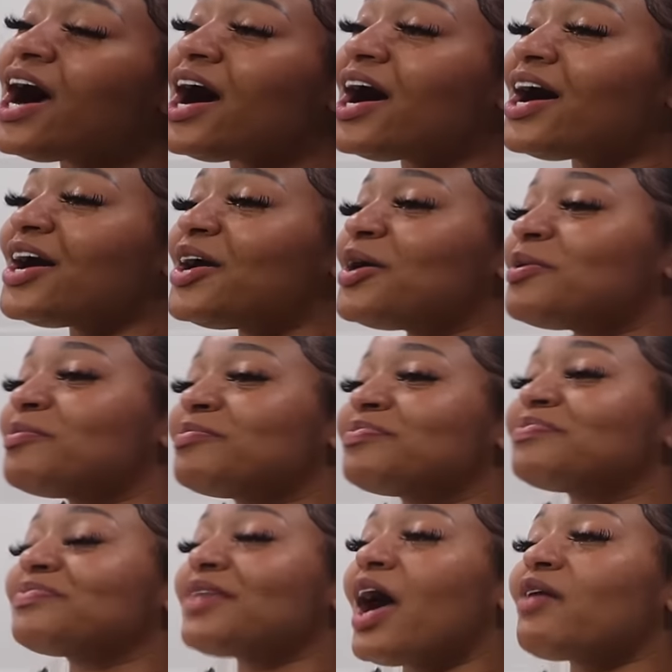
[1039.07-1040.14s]
I
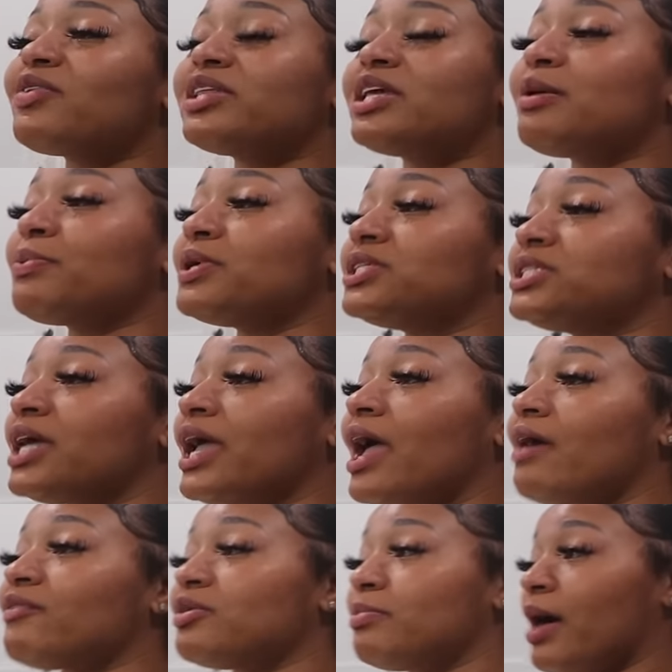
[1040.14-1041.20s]
really appreciate
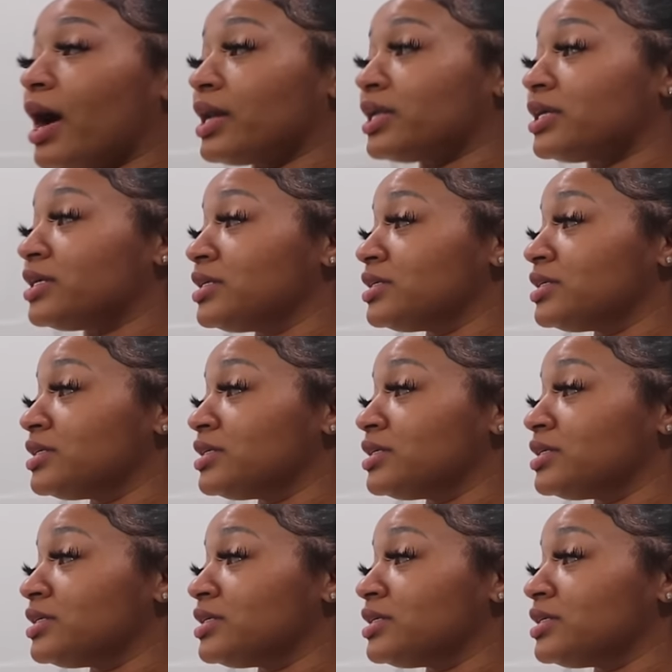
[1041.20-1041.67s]
everybody,